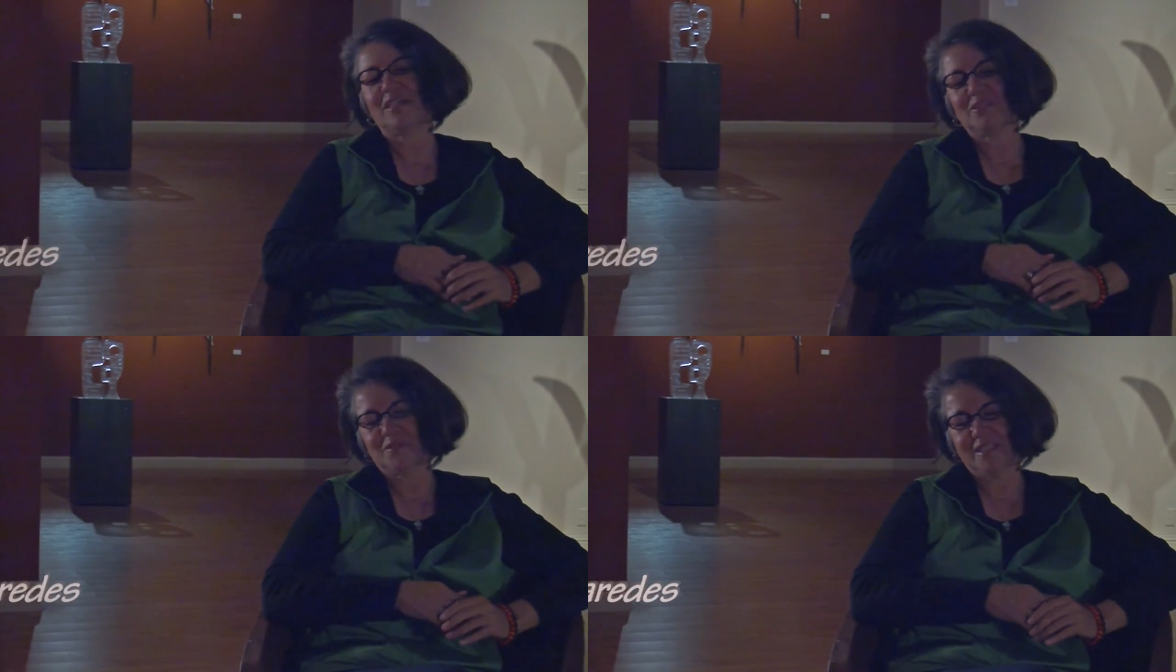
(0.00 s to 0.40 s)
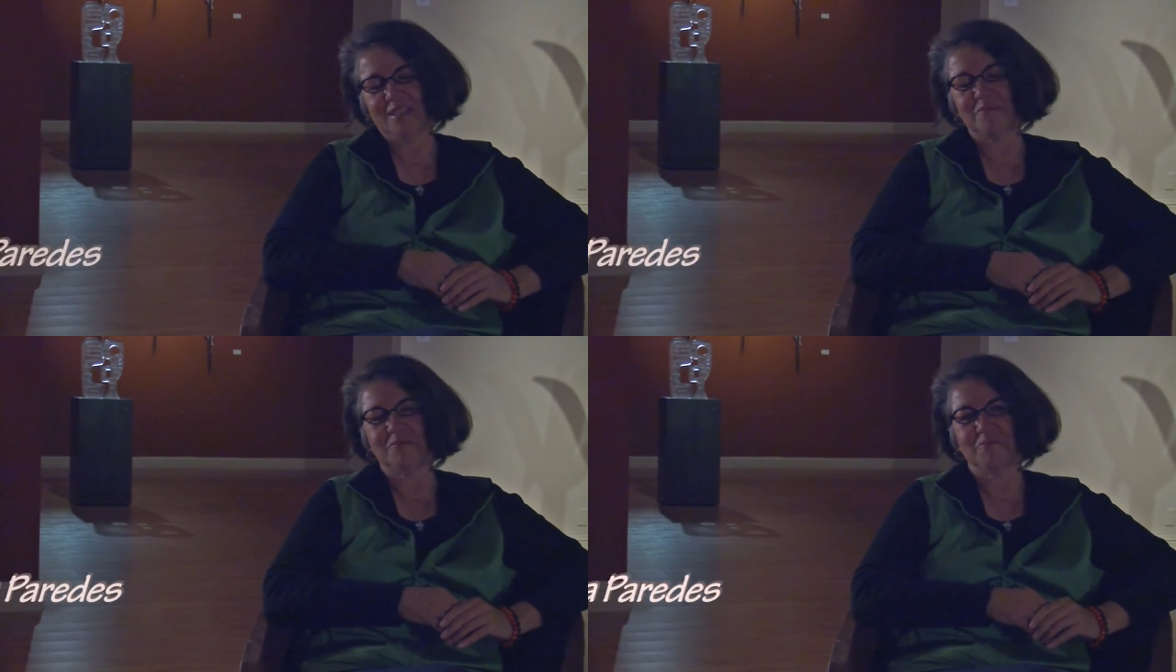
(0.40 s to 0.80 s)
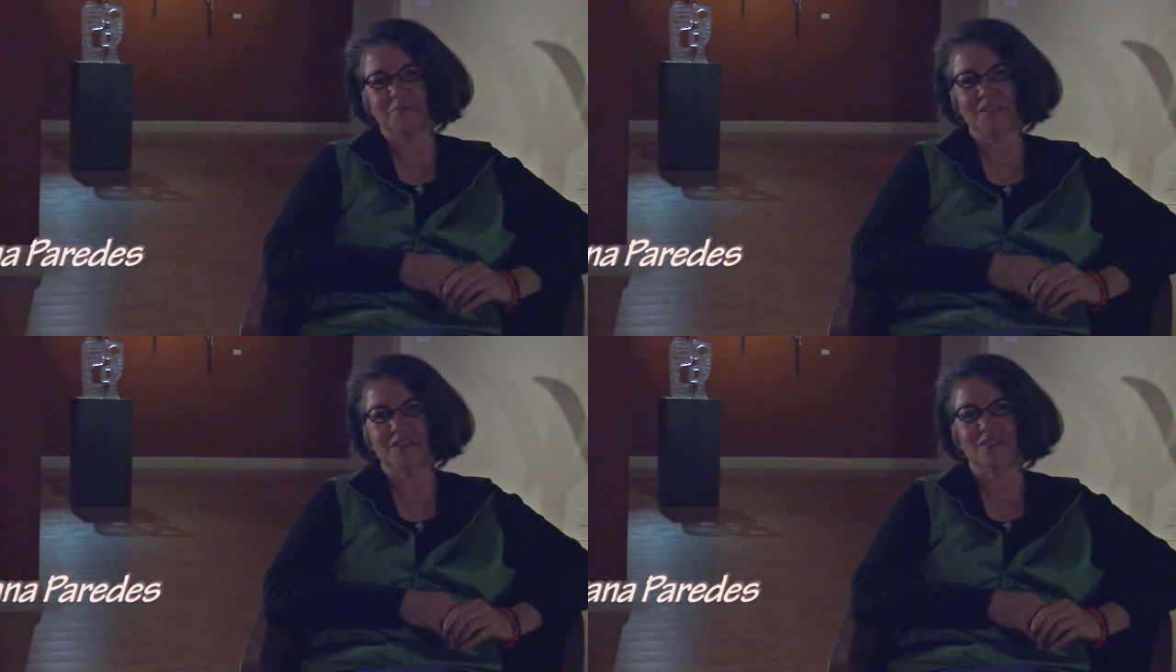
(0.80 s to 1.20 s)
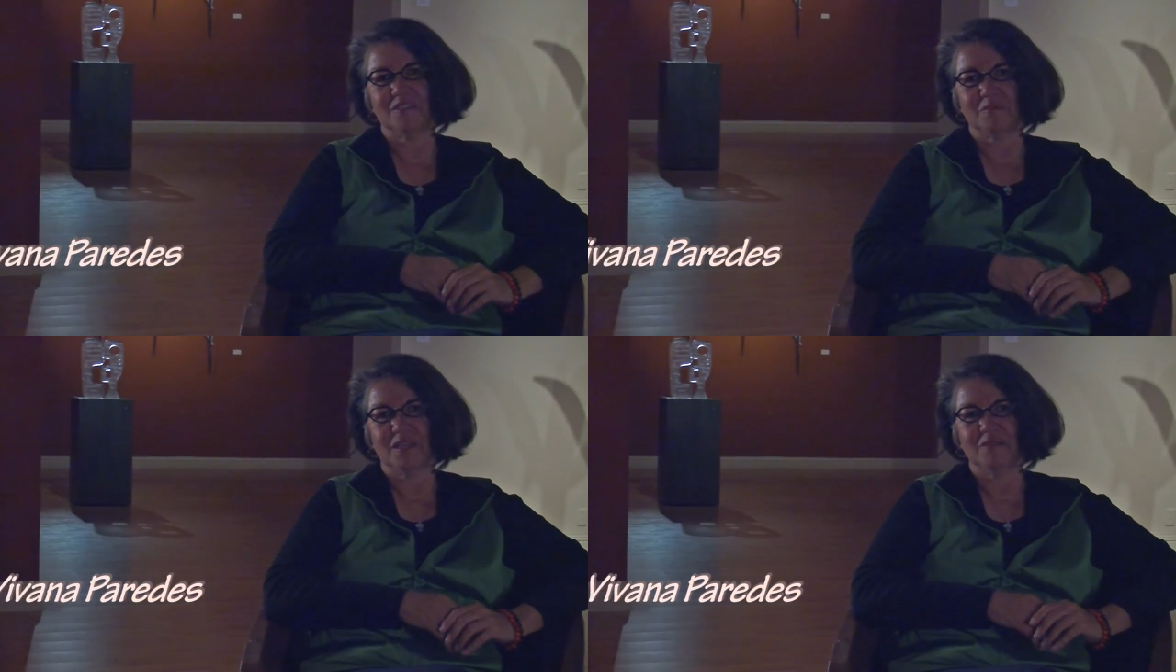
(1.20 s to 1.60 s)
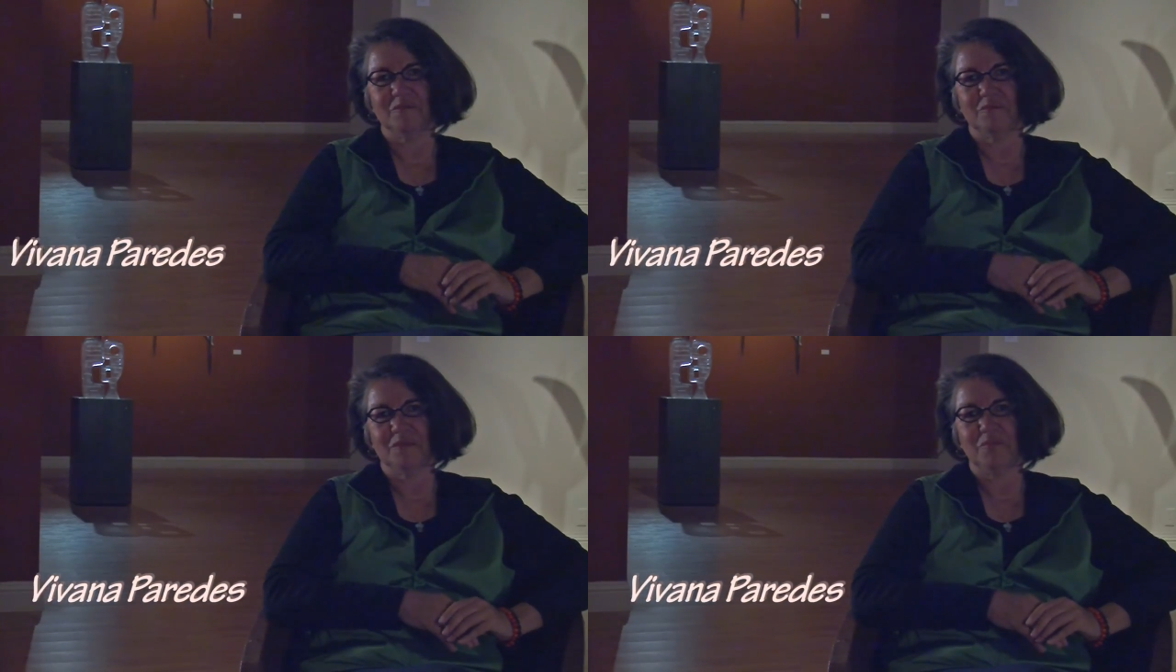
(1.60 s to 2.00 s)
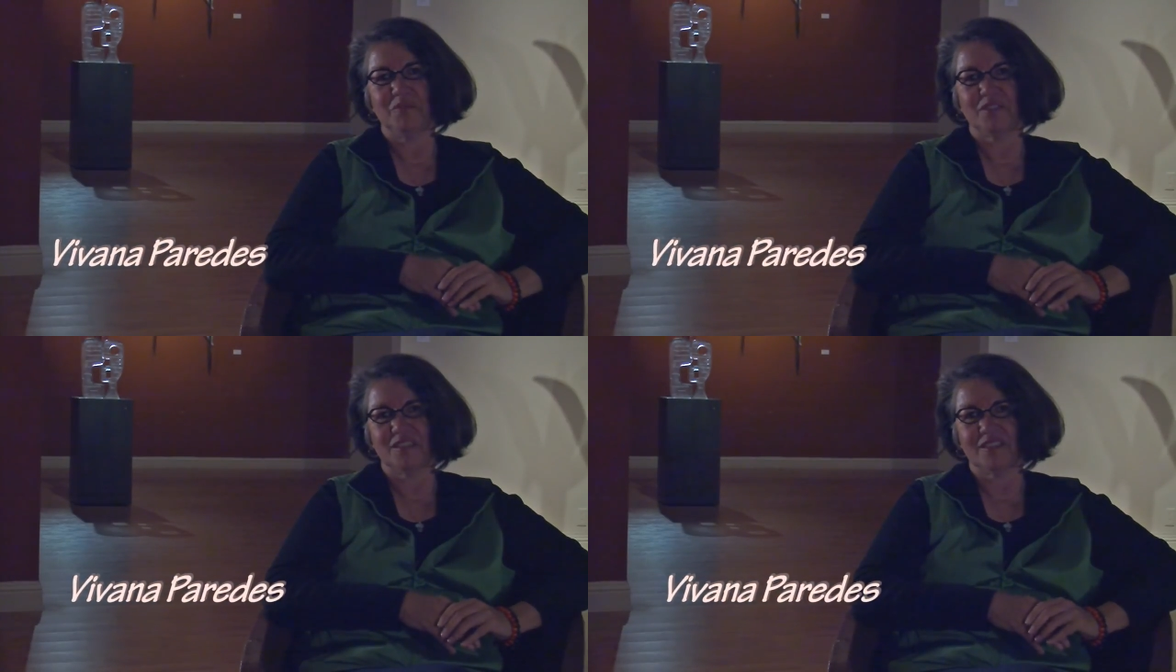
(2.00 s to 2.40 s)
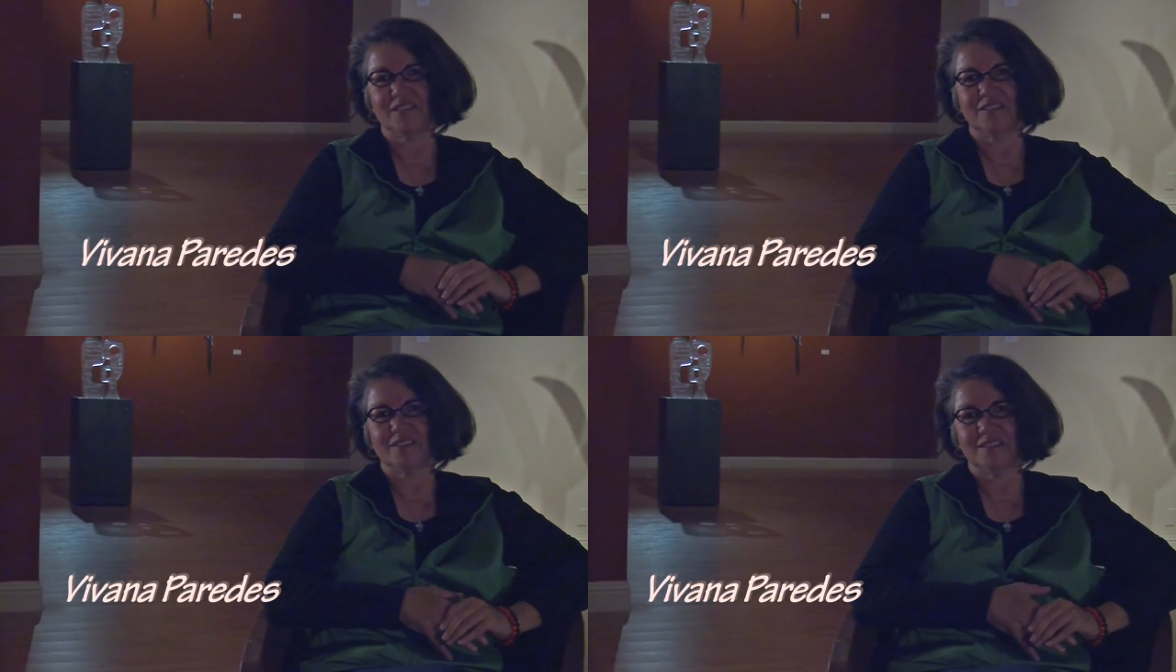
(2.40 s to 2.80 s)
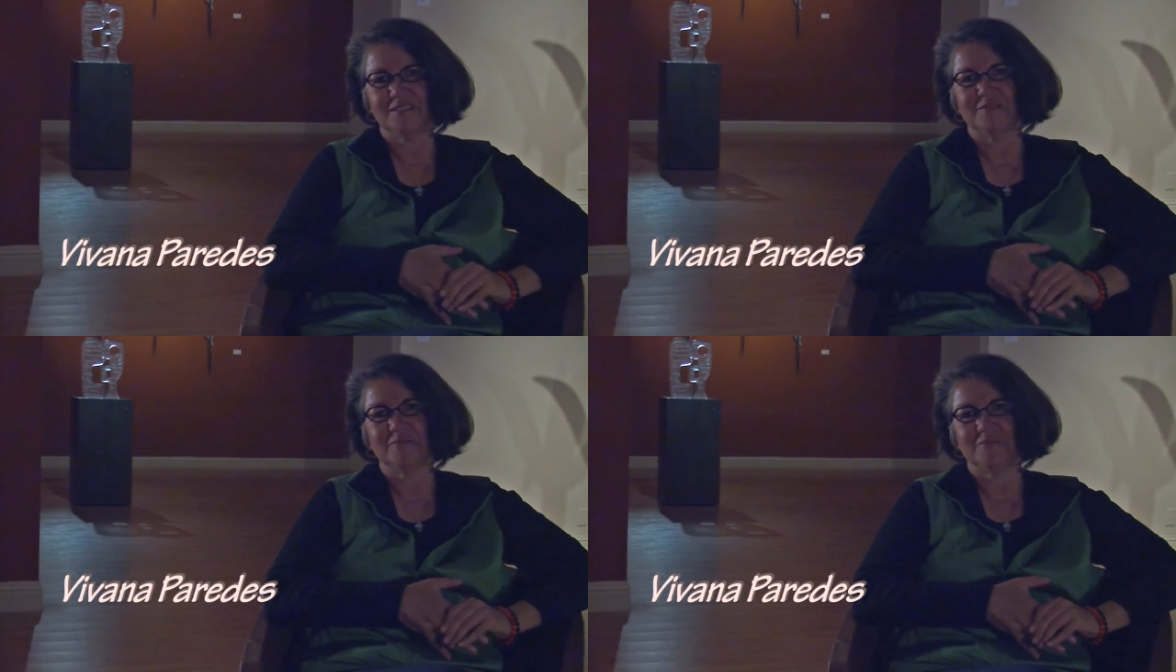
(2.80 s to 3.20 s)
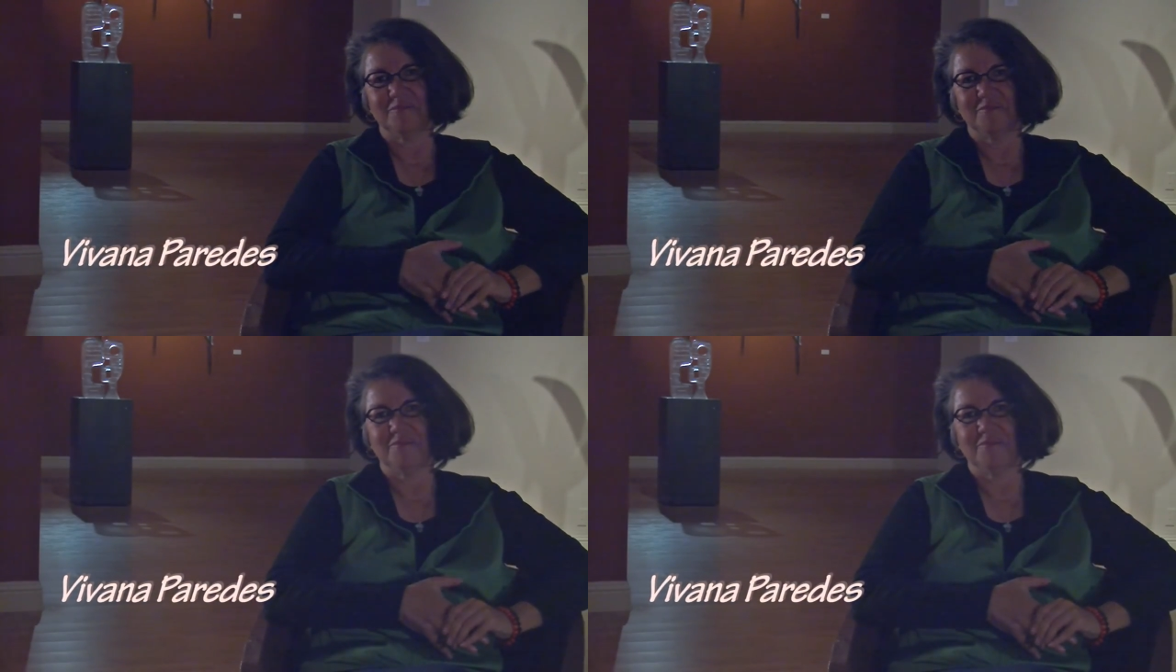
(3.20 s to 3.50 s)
that's what that piece is about, my Pocha talks.